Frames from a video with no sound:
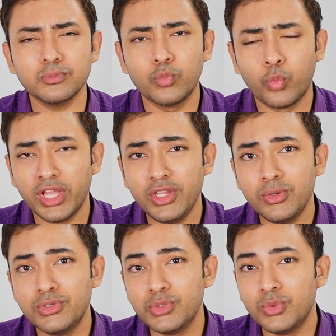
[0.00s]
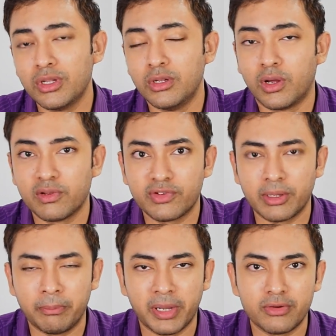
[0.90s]
When you do a lot of
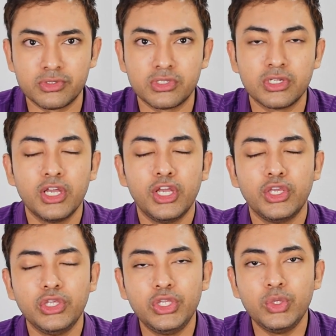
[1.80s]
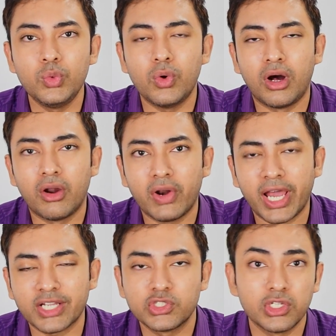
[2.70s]
comparison, you are
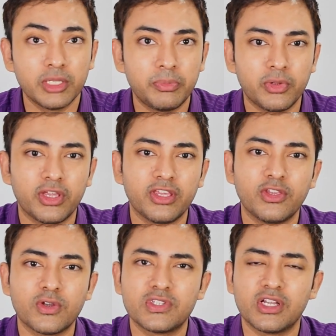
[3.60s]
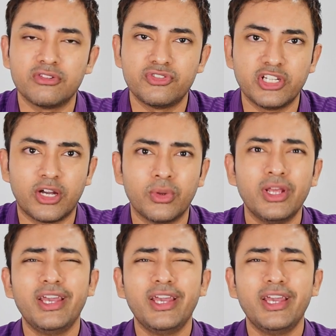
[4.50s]
actually putting yourself down.